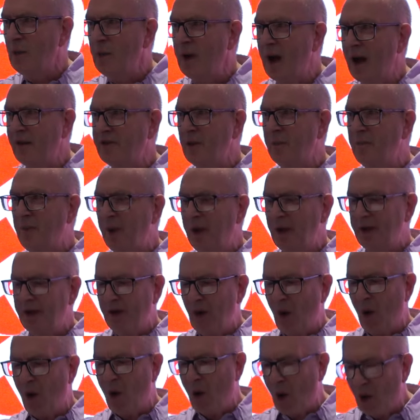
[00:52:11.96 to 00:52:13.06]
We have to build
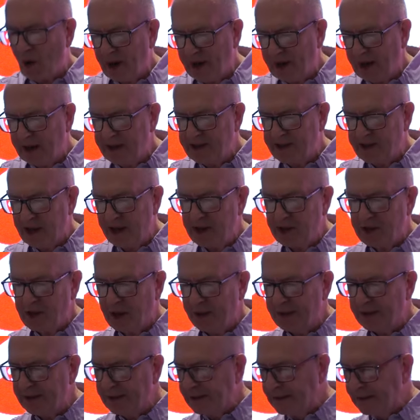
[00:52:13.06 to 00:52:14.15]
an
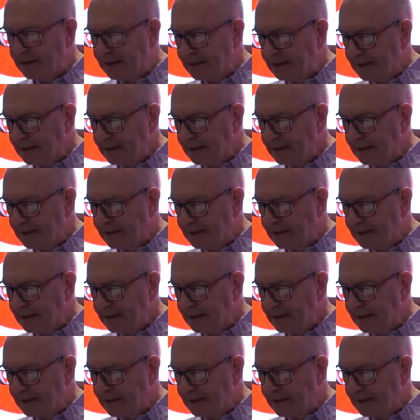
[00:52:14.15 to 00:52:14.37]
organization